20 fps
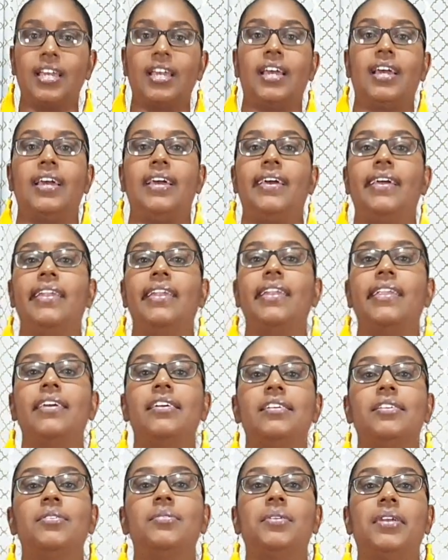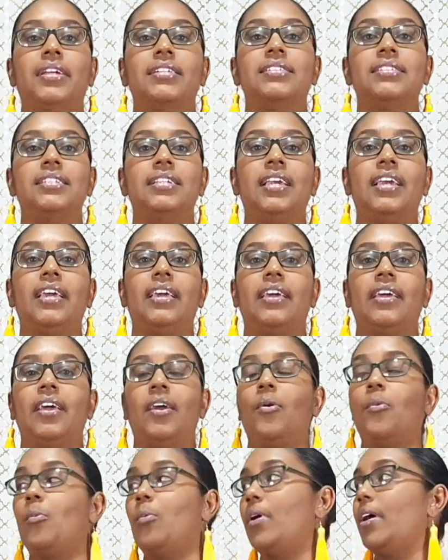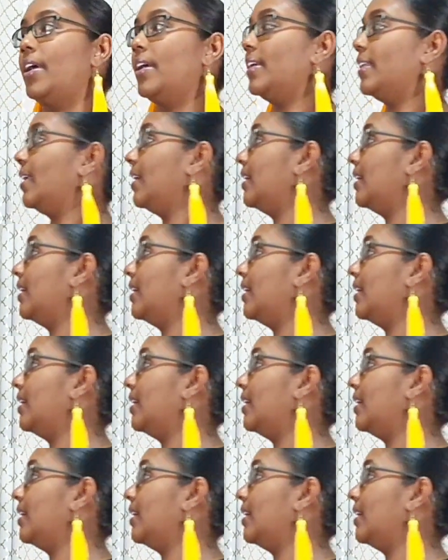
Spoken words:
and you can see here where it